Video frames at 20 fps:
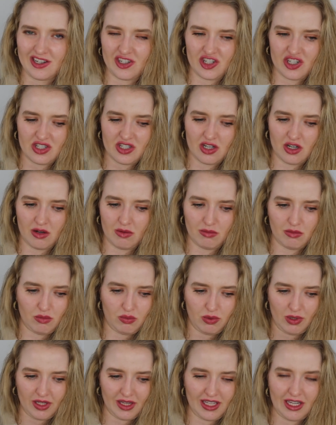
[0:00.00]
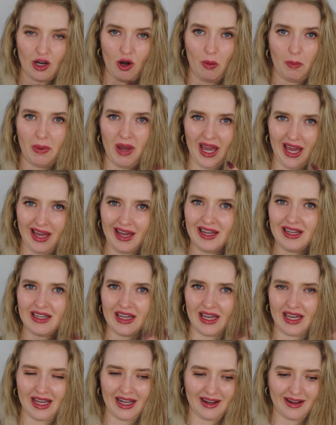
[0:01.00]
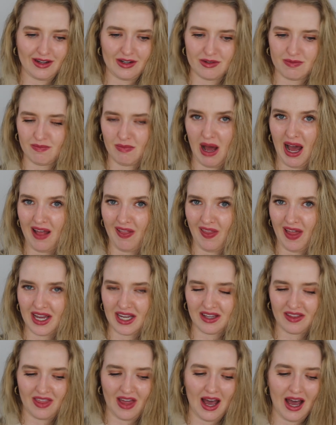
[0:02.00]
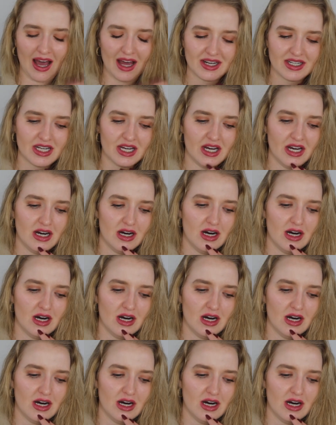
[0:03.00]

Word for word: It's just really opaque and I like that.